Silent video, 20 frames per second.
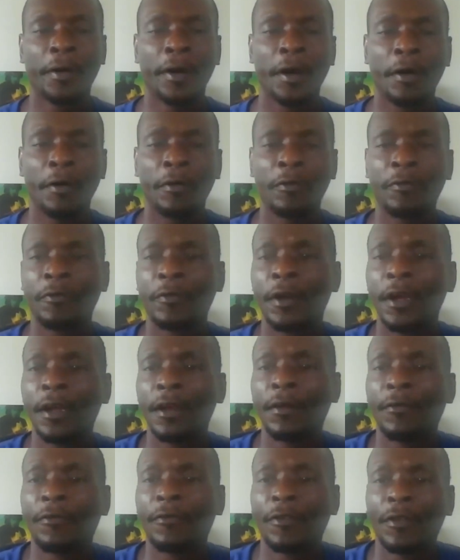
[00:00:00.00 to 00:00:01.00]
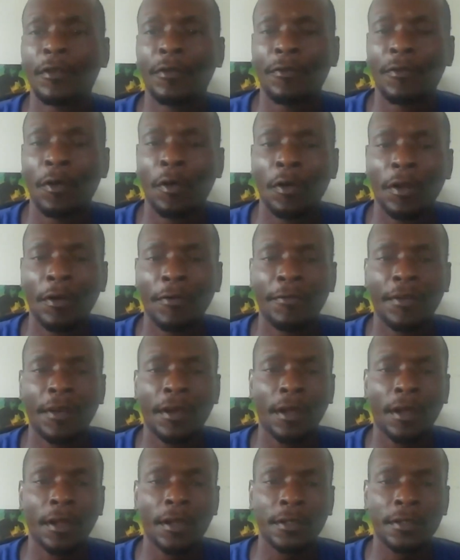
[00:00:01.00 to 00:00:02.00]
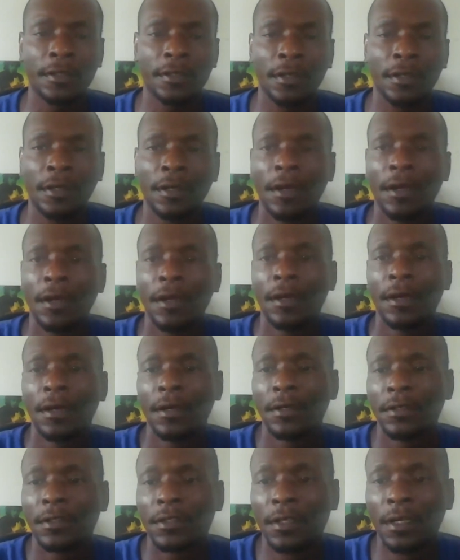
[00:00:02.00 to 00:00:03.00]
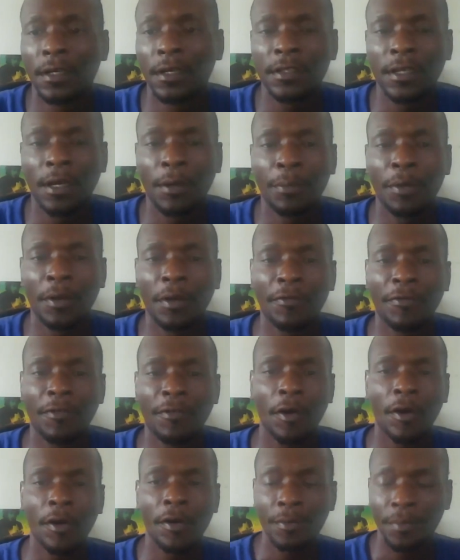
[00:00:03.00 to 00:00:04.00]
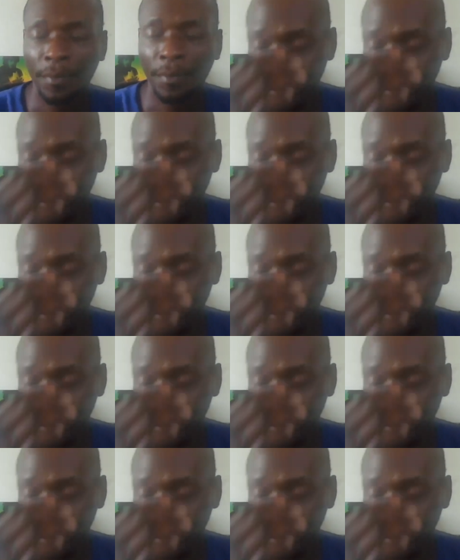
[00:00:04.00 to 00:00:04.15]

Brown reading for the role of Gillis in Sunset Boulevard.